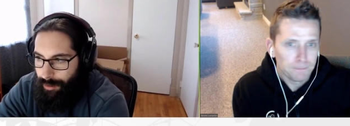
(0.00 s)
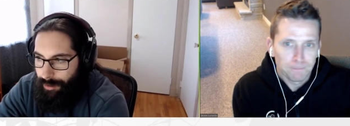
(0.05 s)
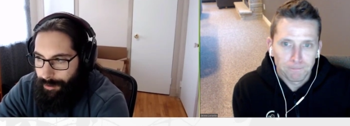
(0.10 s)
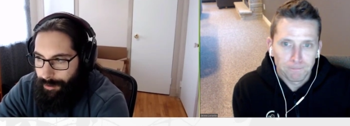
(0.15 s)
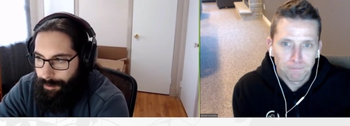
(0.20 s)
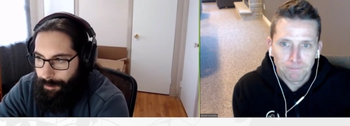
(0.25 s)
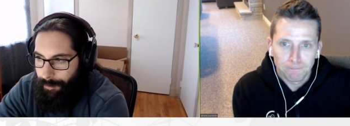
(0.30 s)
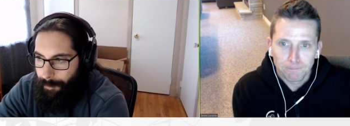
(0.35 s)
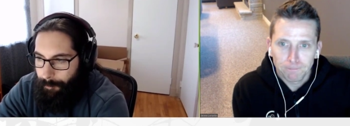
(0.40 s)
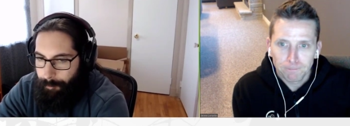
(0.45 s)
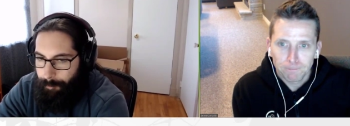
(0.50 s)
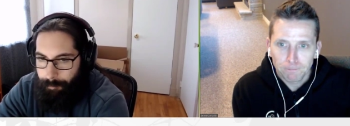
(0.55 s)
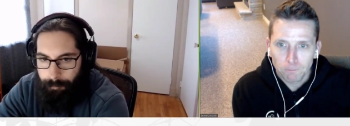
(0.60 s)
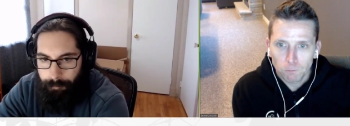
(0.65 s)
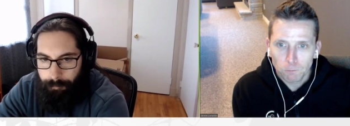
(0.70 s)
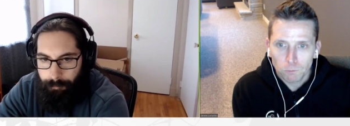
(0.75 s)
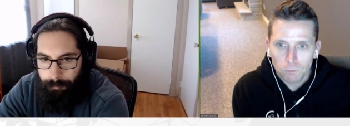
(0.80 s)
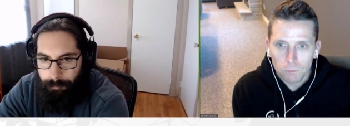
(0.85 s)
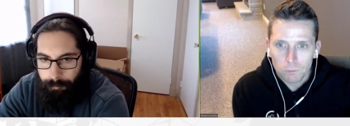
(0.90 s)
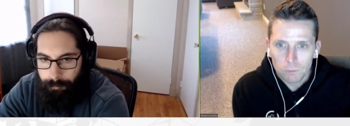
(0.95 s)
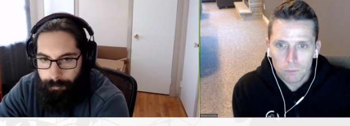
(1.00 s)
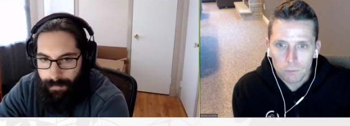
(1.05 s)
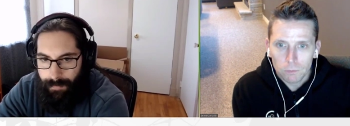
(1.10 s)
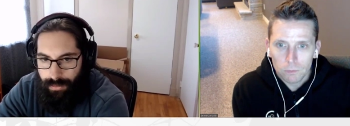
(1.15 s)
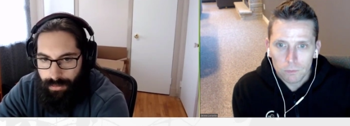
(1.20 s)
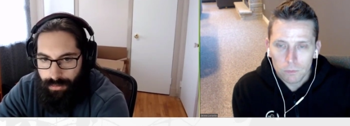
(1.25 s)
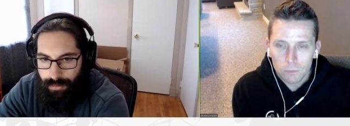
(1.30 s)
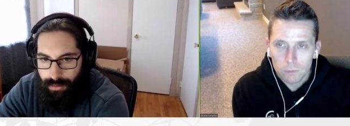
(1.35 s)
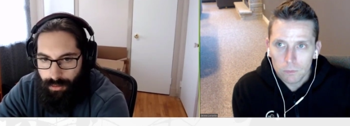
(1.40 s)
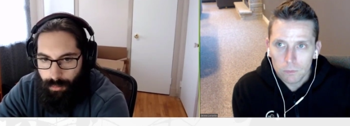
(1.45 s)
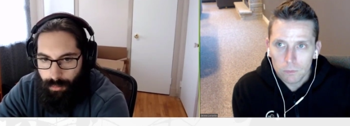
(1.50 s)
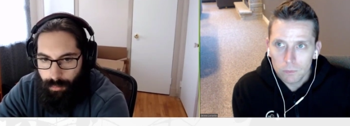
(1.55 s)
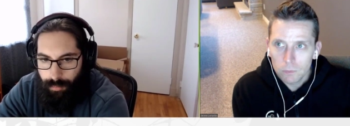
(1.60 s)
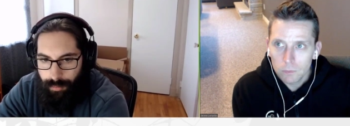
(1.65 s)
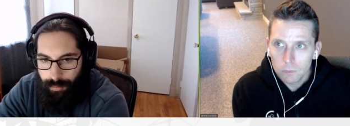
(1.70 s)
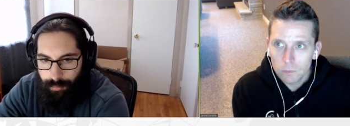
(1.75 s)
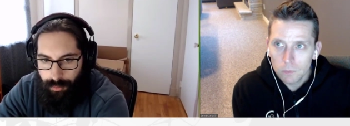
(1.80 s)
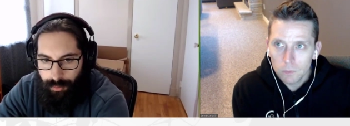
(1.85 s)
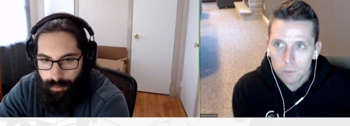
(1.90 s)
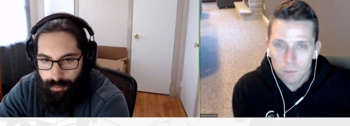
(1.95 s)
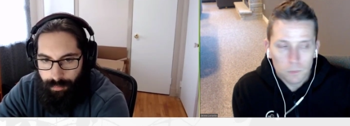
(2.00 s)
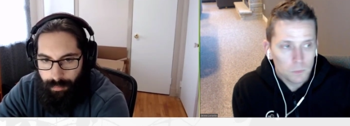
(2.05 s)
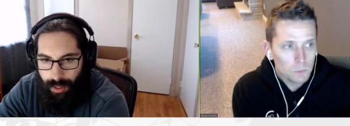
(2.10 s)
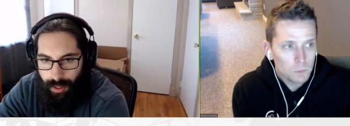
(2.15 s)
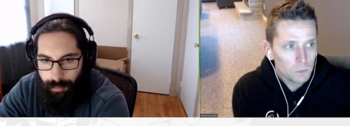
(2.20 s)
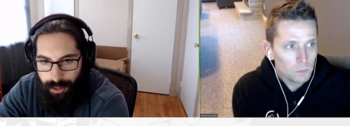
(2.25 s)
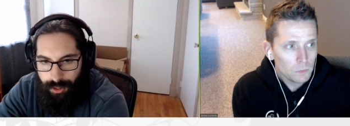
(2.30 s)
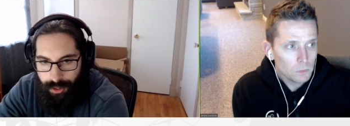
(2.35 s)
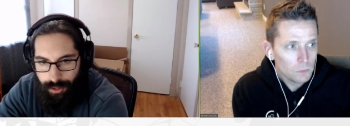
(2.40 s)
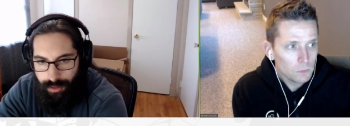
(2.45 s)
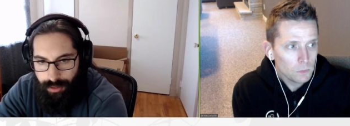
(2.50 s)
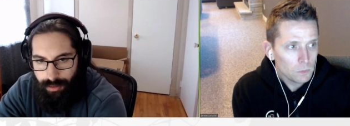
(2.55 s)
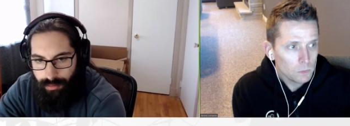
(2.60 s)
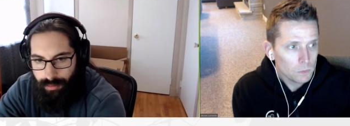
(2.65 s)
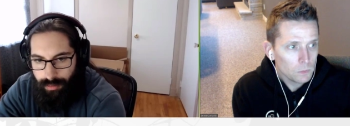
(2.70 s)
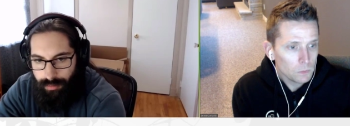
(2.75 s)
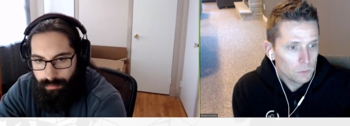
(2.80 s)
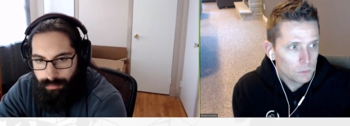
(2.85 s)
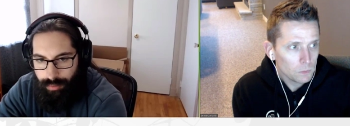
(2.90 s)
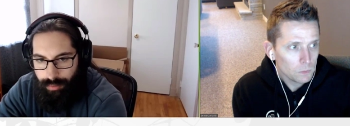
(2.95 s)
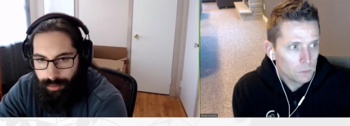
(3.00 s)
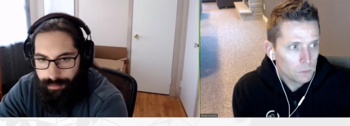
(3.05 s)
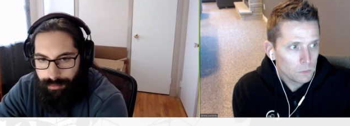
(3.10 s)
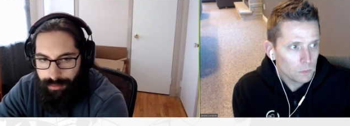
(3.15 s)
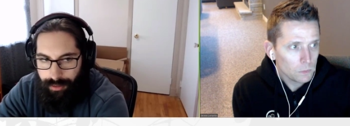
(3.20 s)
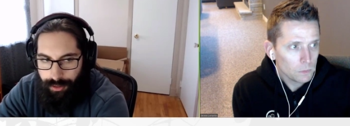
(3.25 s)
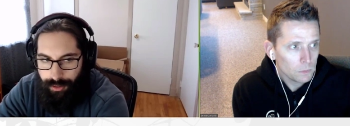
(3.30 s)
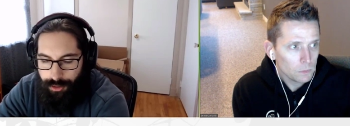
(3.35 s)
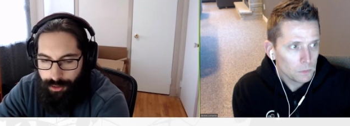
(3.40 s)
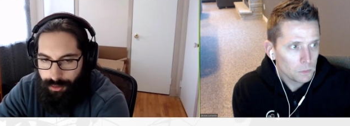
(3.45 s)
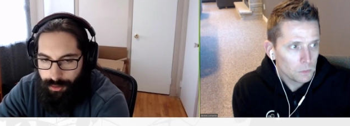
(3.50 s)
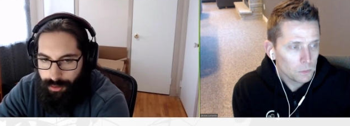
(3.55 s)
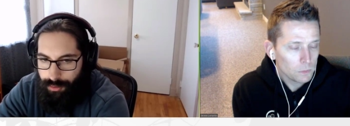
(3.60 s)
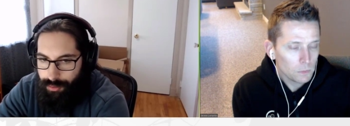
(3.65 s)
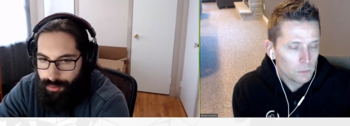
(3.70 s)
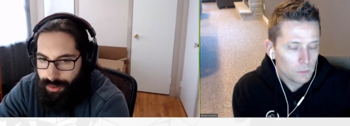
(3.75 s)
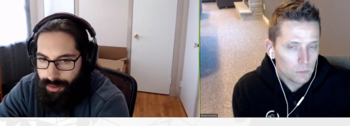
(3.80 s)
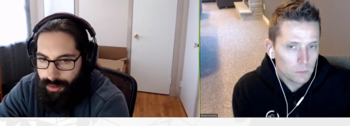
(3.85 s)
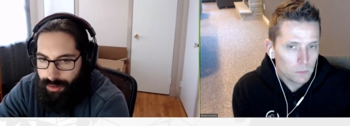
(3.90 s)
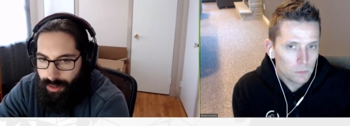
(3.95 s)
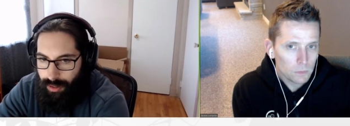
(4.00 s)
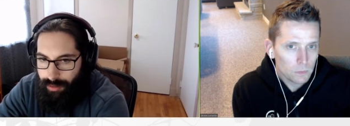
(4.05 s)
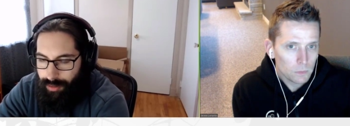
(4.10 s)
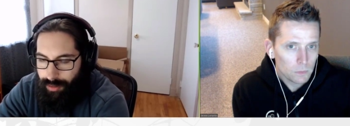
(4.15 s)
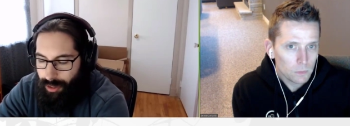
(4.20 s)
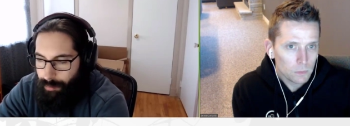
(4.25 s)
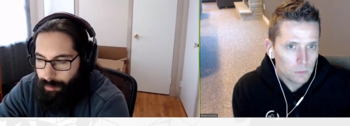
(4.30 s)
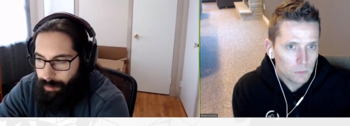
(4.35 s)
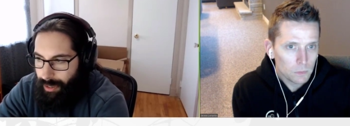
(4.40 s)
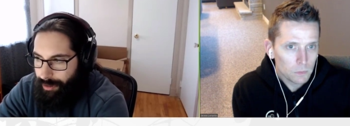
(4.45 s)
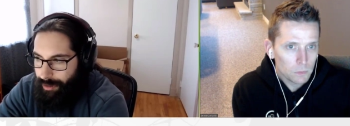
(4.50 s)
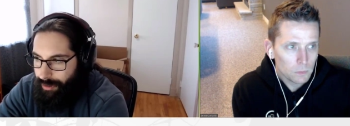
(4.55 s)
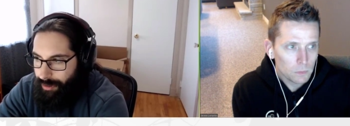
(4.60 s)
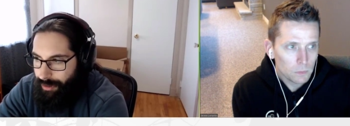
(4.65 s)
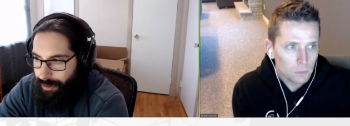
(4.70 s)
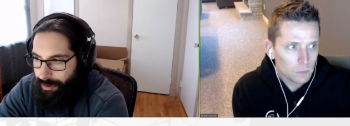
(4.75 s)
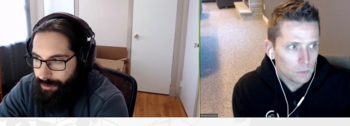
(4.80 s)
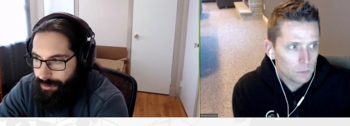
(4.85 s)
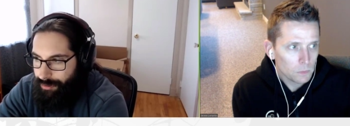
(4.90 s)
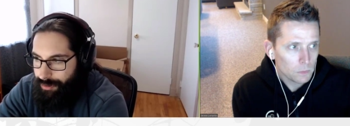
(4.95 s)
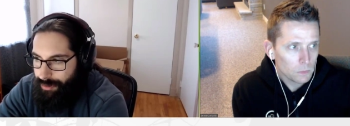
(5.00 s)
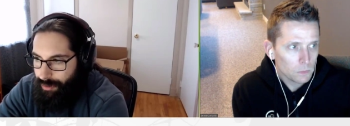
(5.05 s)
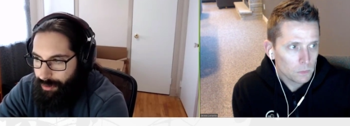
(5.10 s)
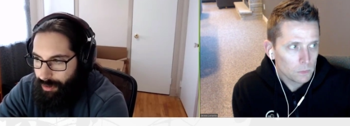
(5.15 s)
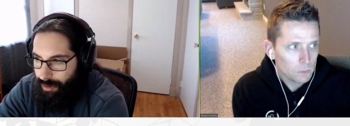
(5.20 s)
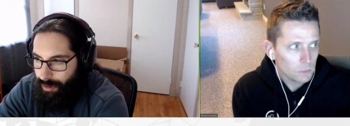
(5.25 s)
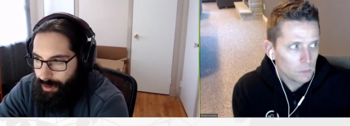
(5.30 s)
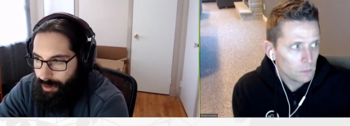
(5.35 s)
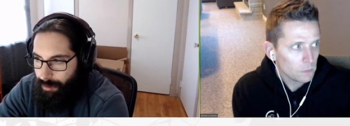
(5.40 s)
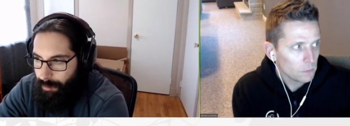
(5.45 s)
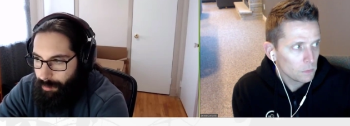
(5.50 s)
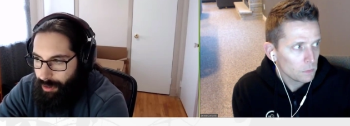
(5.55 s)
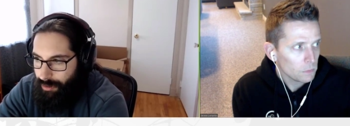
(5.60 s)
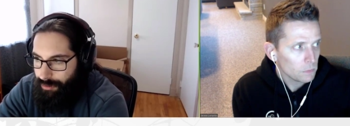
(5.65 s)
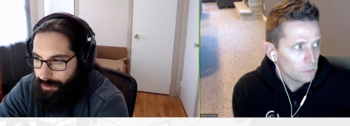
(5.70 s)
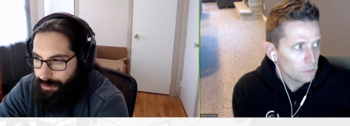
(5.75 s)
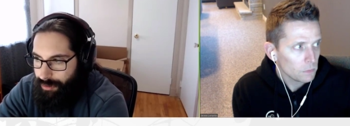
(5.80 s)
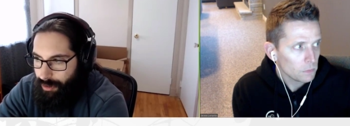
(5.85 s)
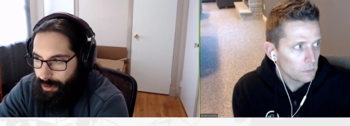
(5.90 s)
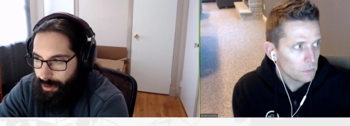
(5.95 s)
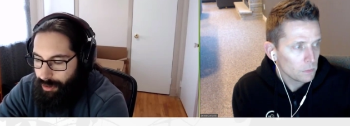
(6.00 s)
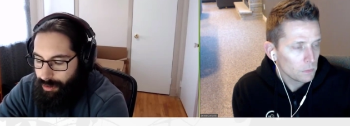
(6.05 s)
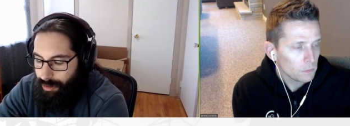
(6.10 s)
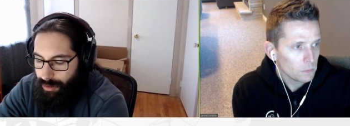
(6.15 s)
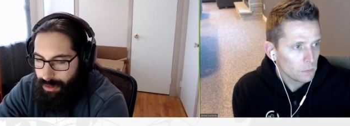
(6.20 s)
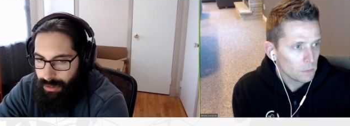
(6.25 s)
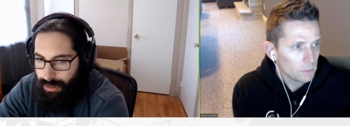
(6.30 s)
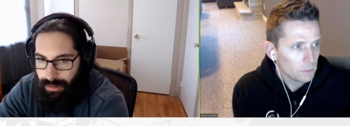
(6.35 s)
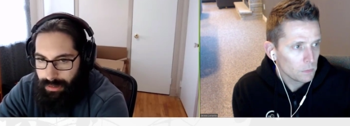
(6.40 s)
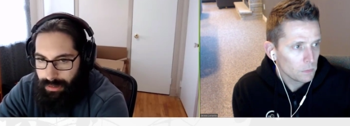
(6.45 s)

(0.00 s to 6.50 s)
Speaker 1: So we'll maybe just briefly introduce kind of our backgrounds. I'll start.